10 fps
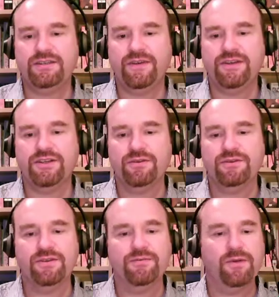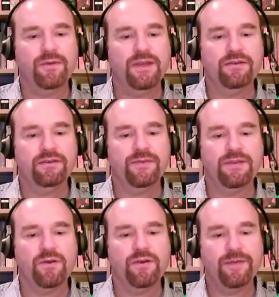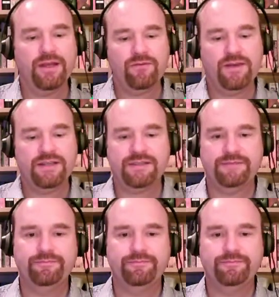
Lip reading: finish those off while we're here, and then we can worry about the rest.